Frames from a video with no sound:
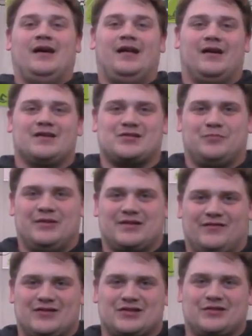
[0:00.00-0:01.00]
And I also picked
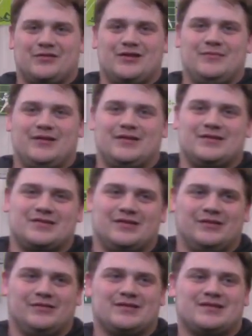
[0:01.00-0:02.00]
Division Three because you
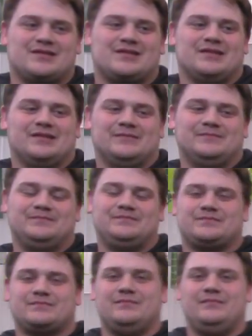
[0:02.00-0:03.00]
know it's
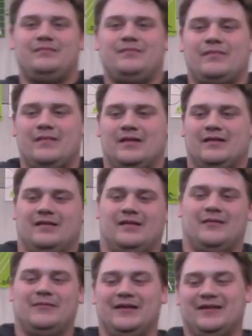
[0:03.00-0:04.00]

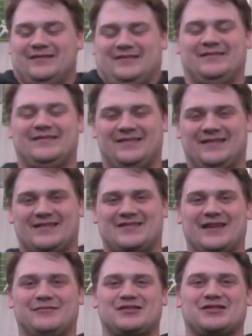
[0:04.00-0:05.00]
I mean, I
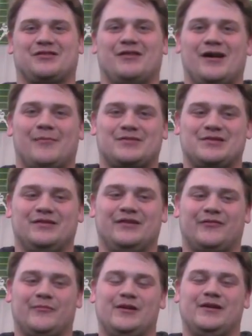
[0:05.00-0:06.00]
think it was just a great opportunity
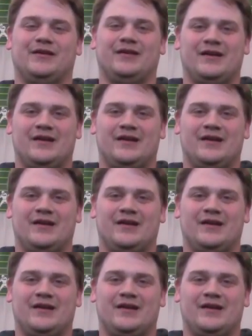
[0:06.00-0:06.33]
for me